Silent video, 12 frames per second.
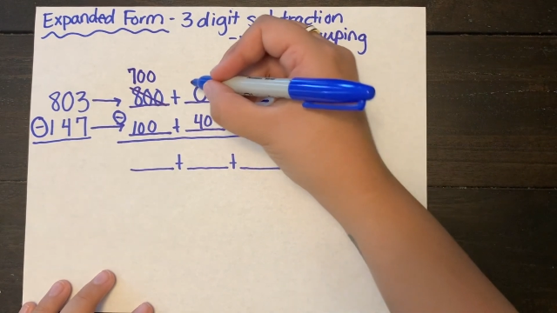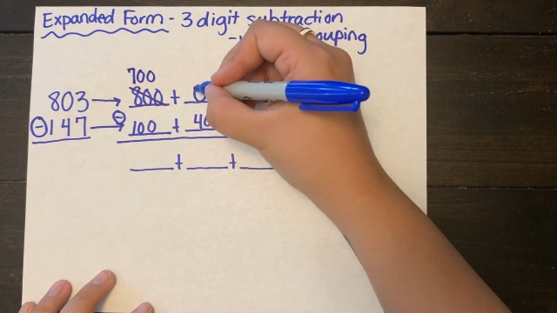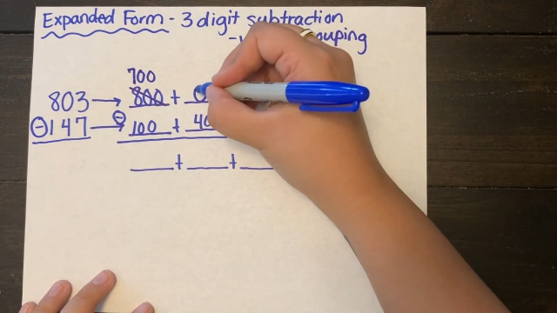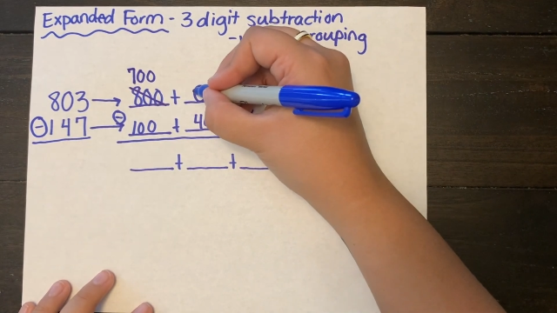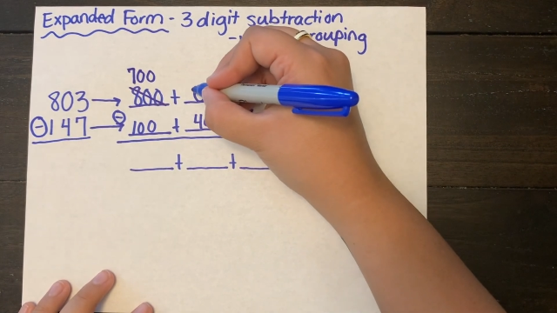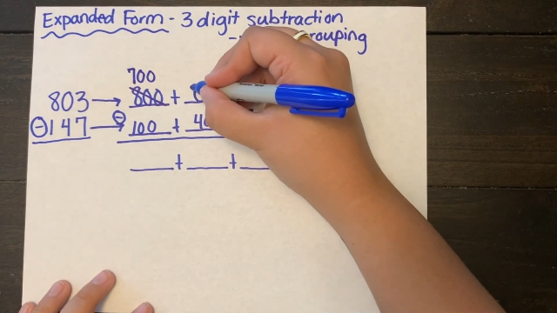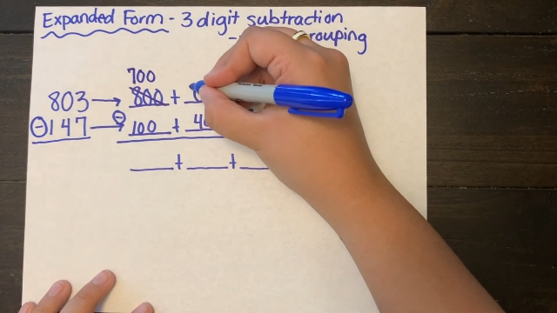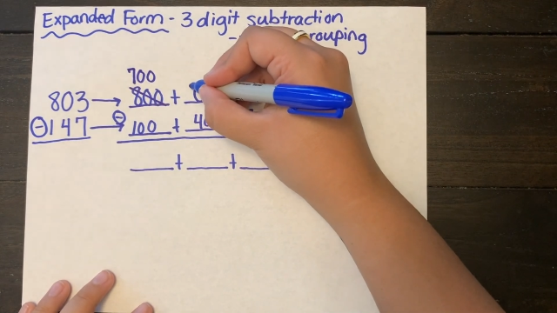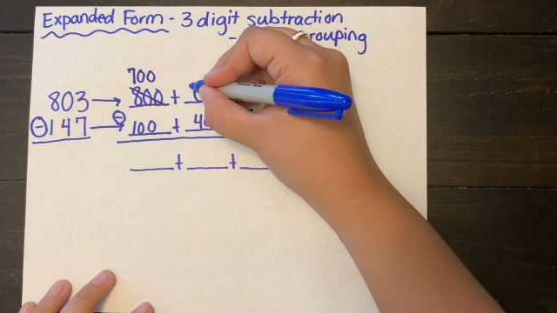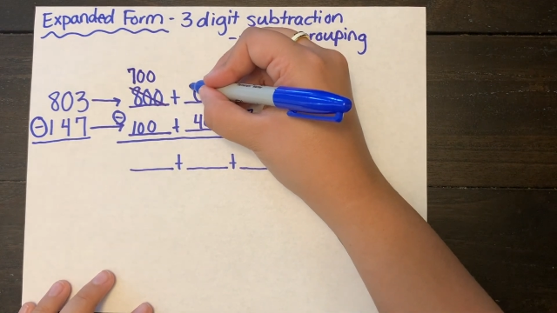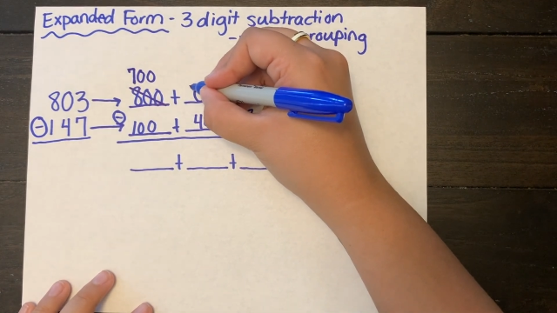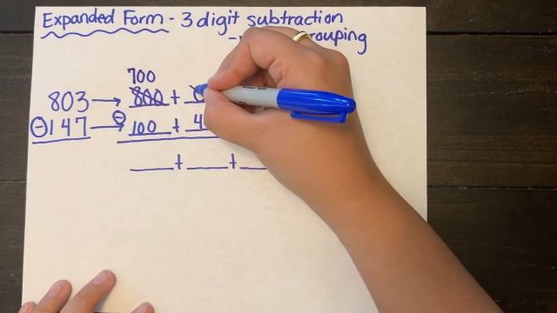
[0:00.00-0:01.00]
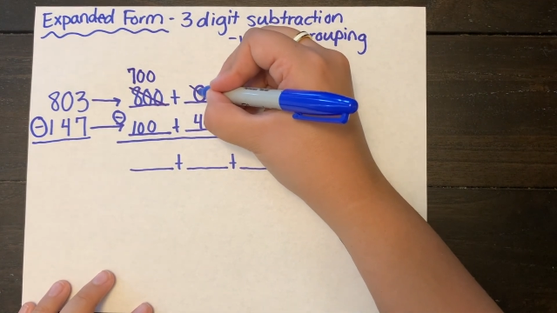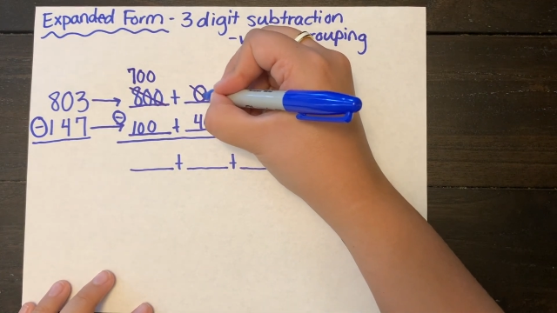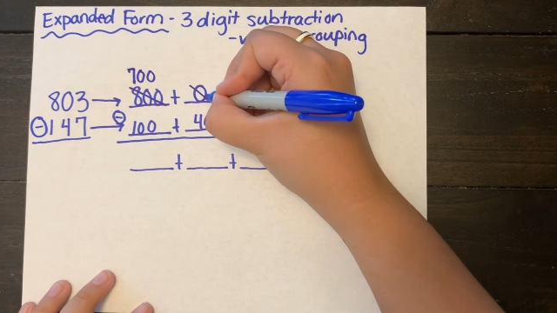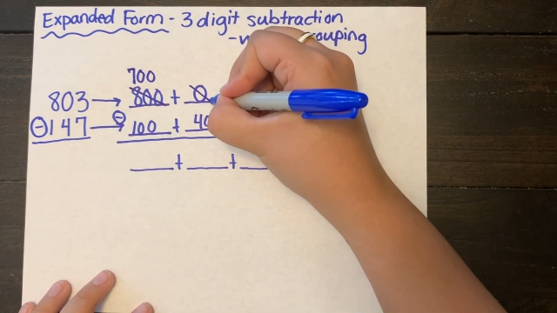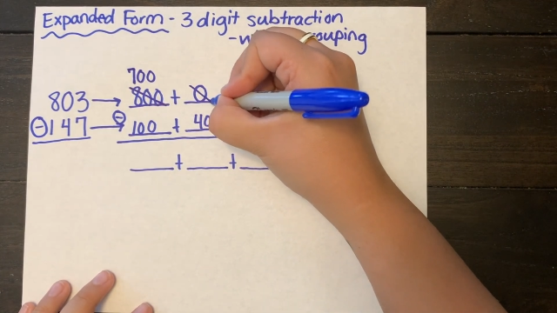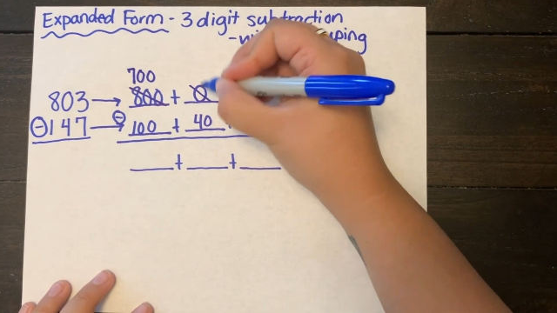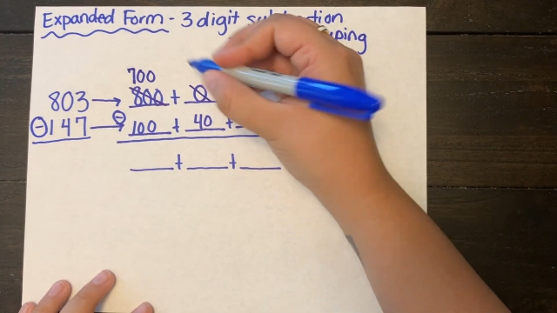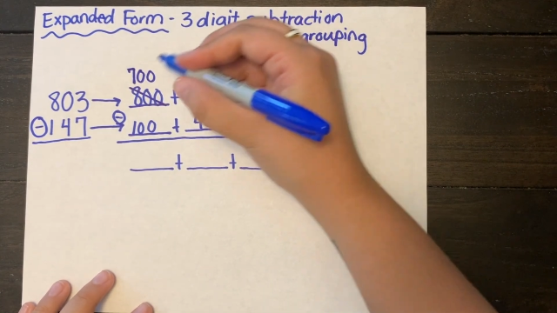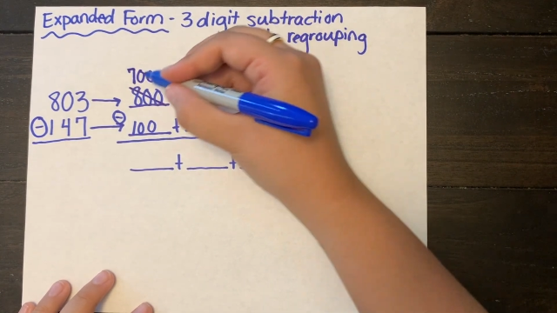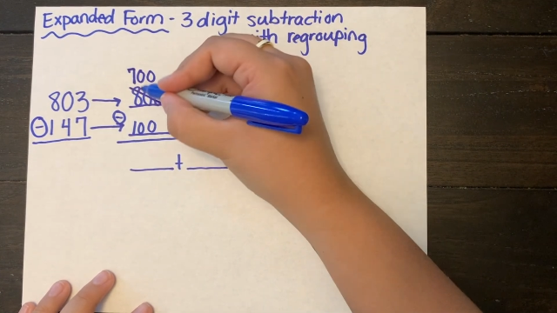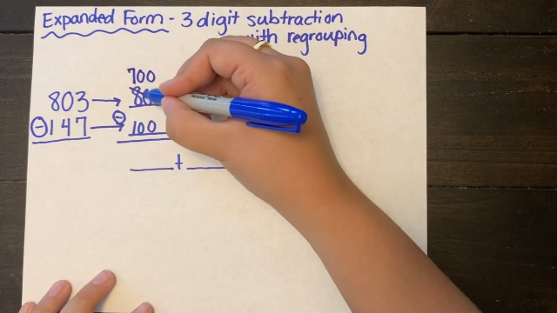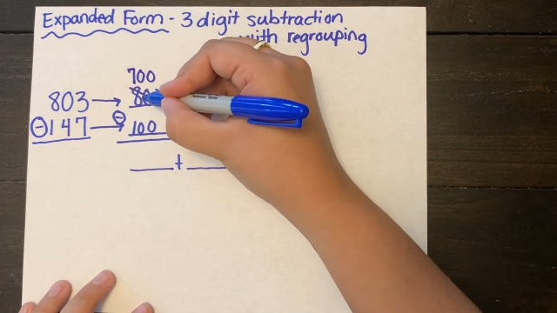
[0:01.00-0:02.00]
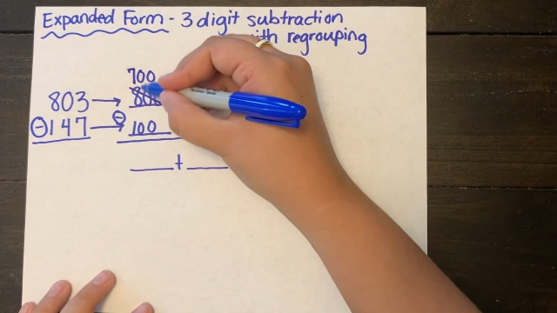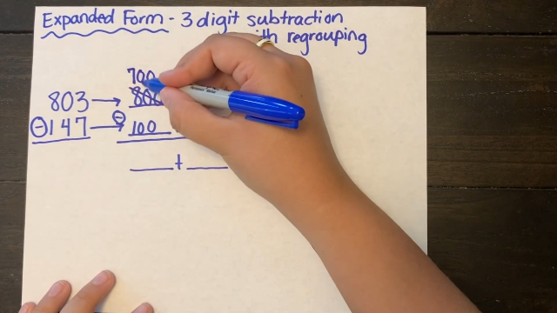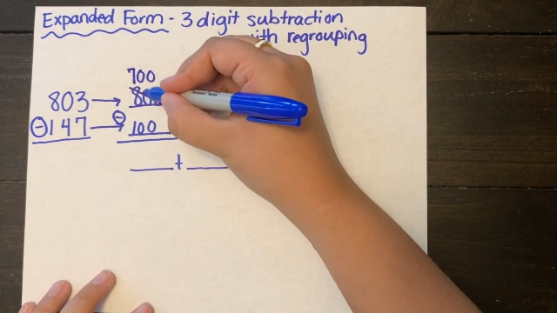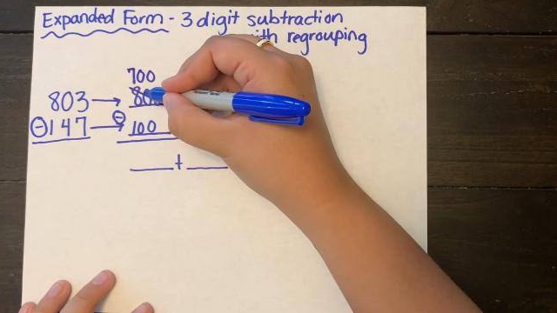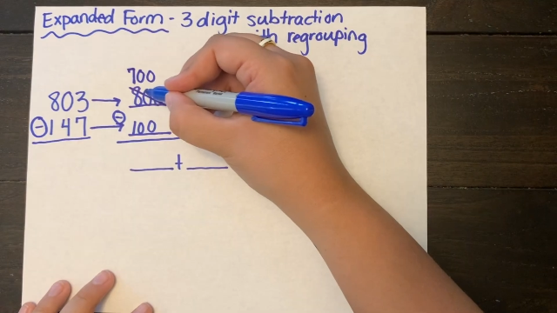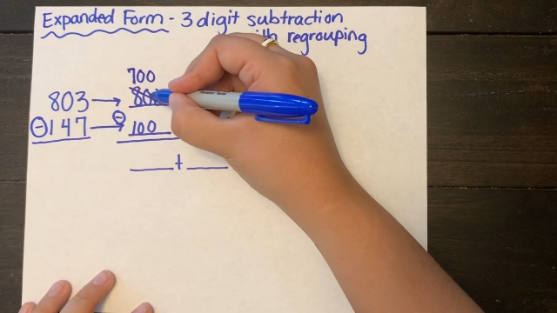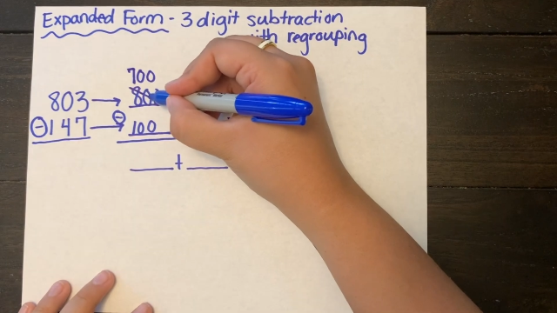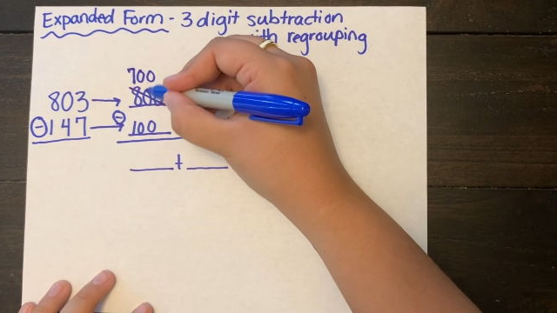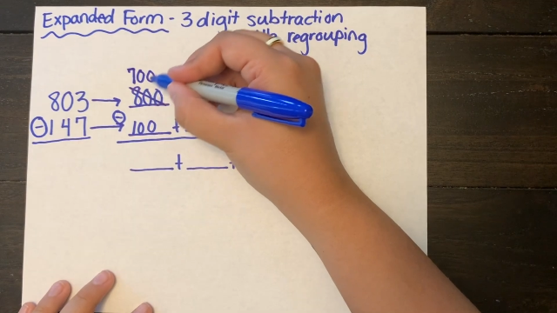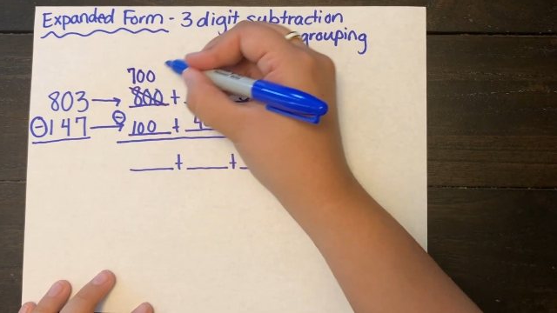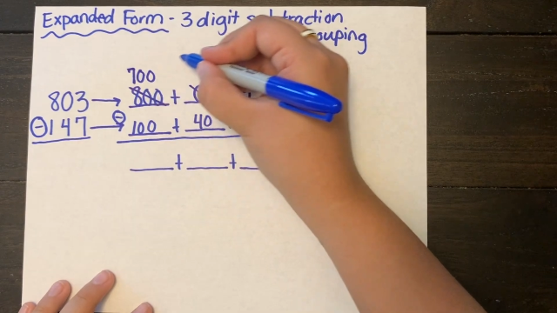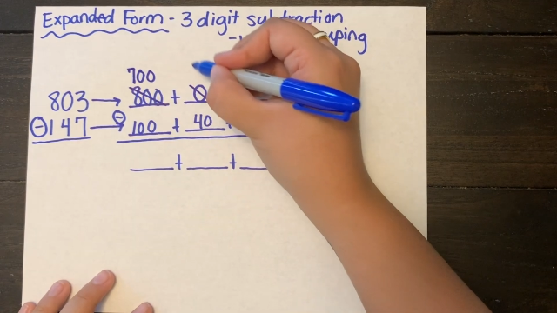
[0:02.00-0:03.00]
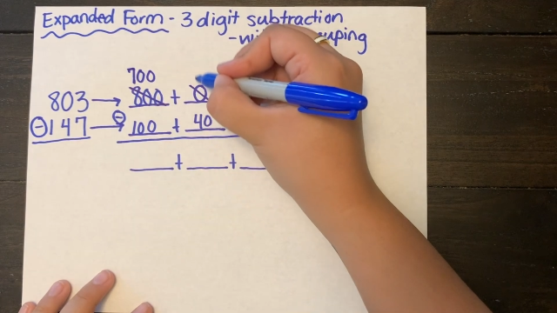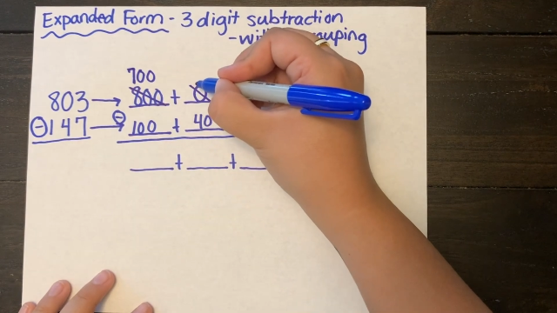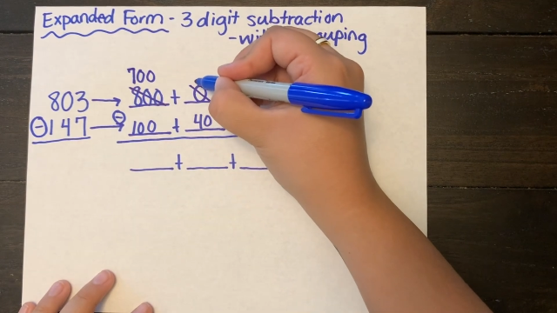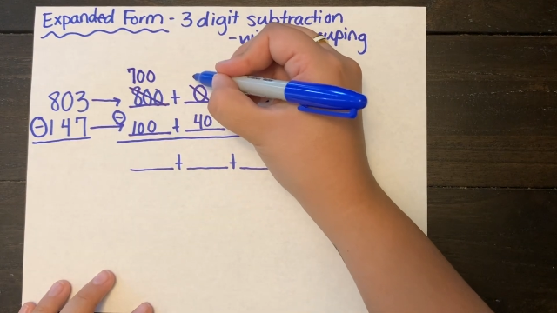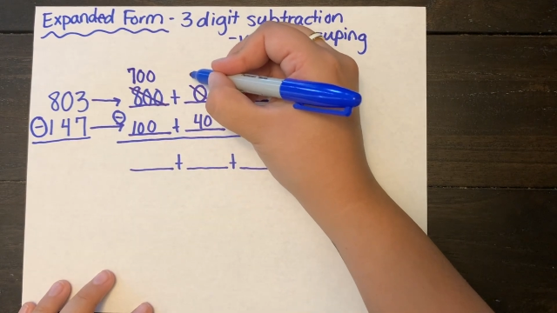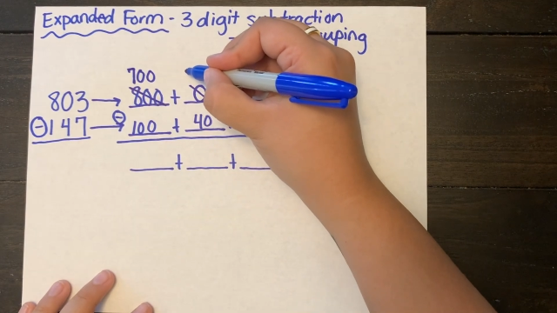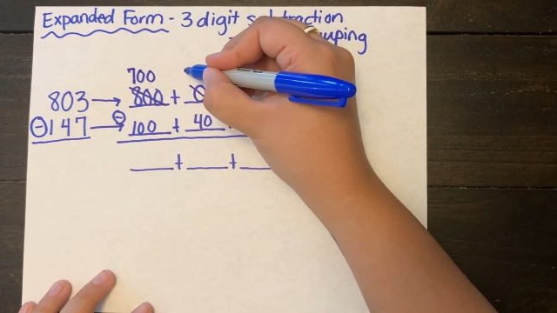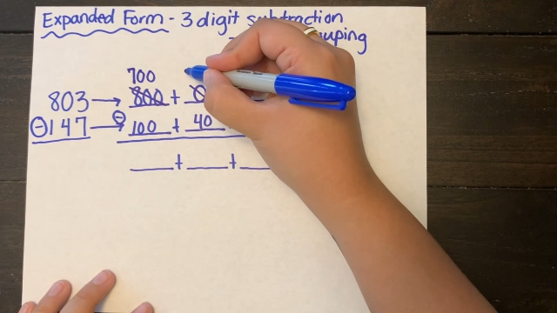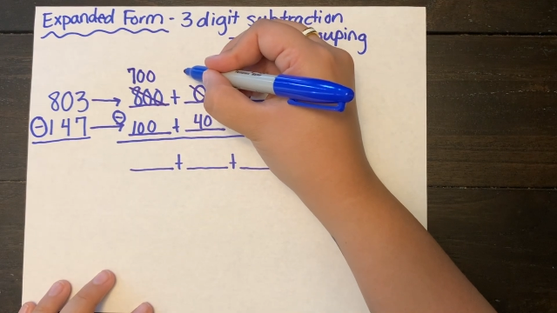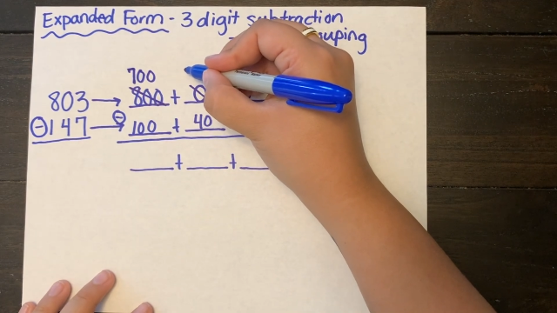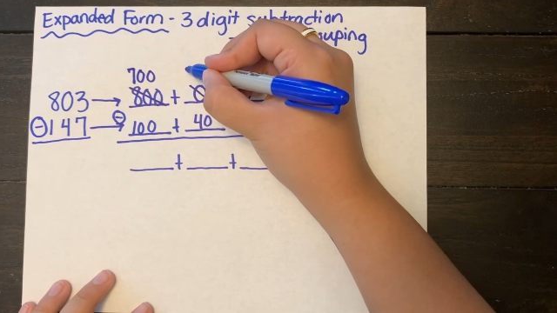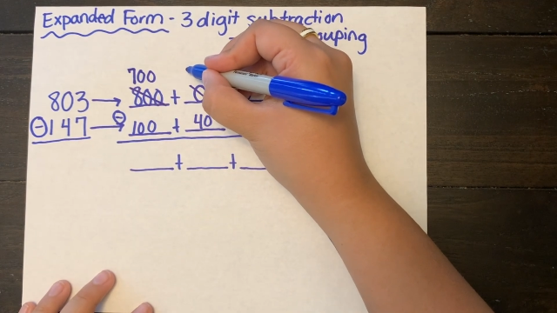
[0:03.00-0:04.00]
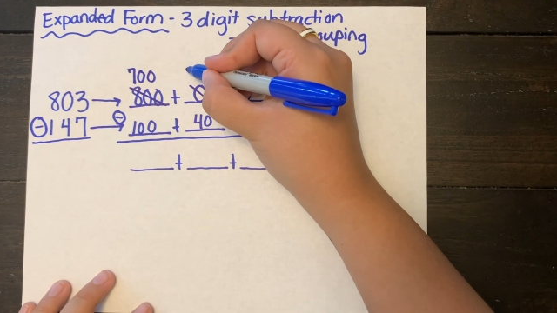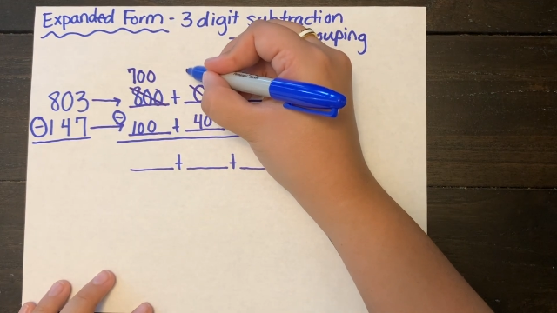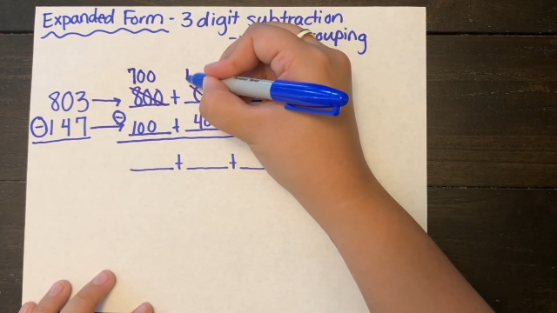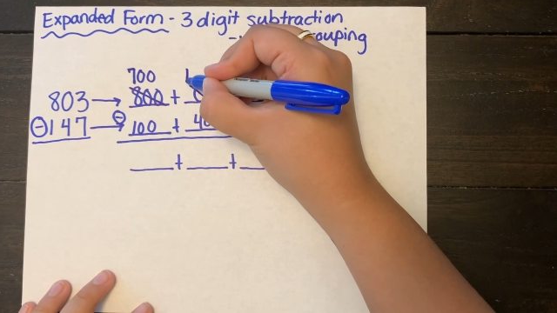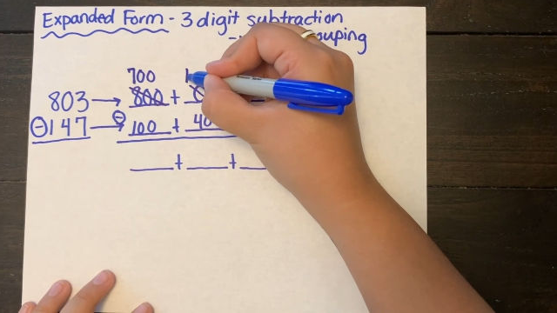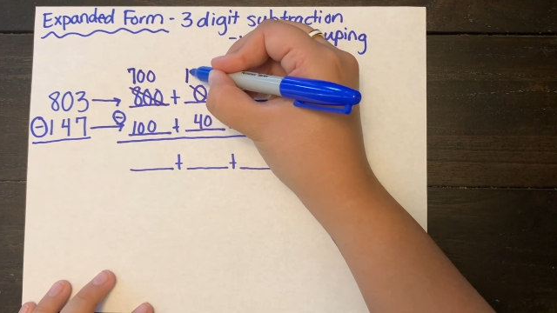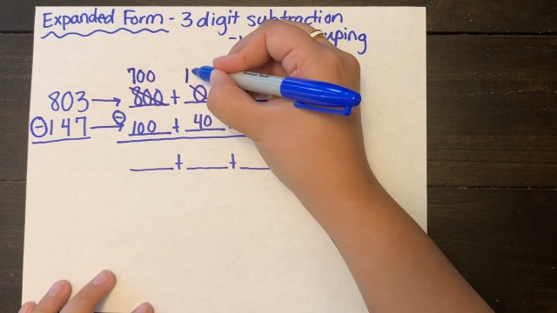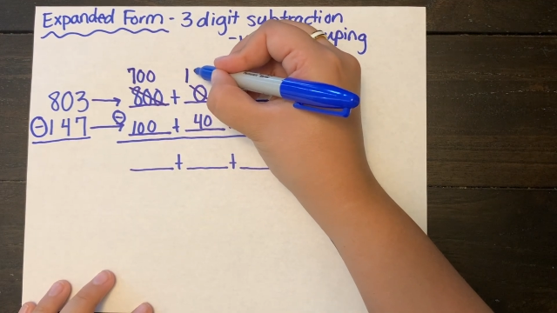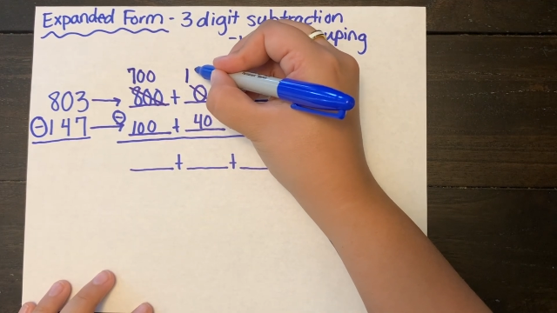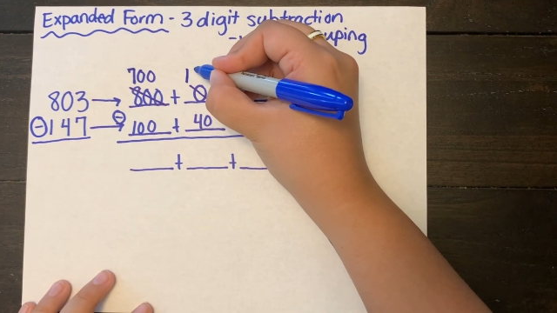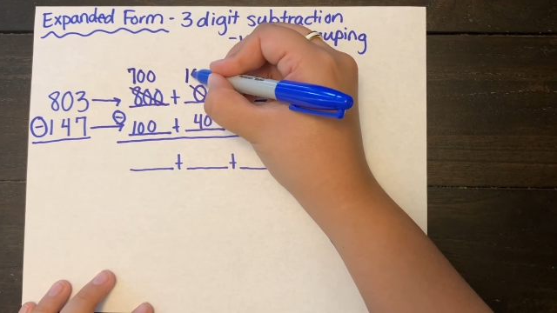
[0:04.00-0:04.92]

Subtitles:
No face is visible, so there are no lips to read.